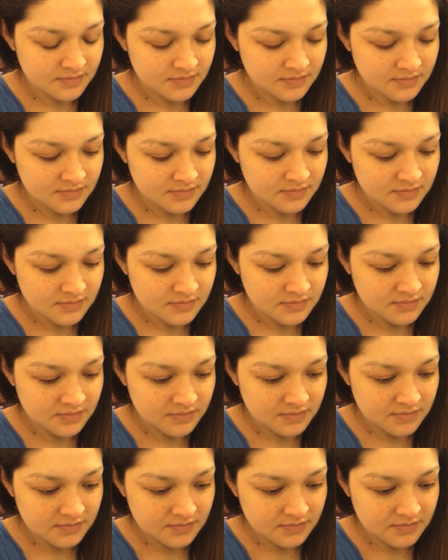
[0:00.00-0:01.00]
Well, you have to
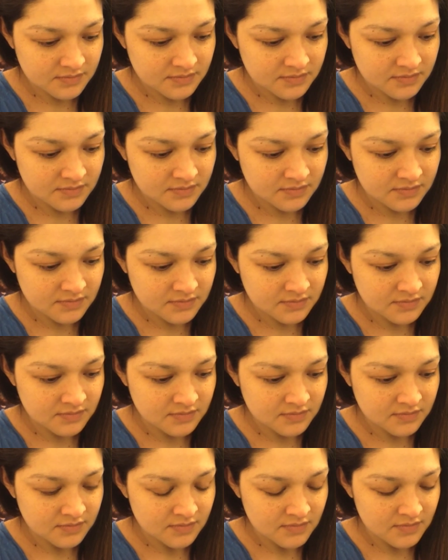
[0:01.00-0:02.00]
leave it soak
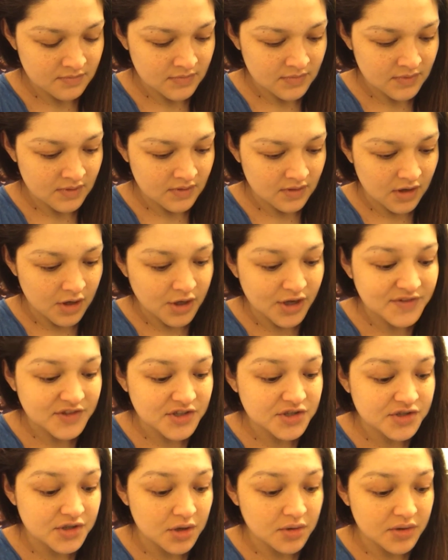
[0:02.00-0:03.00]
for. Oh, you have
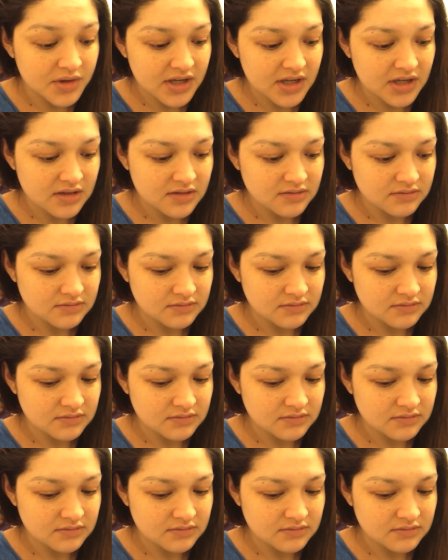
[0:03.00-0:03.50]
to soak it?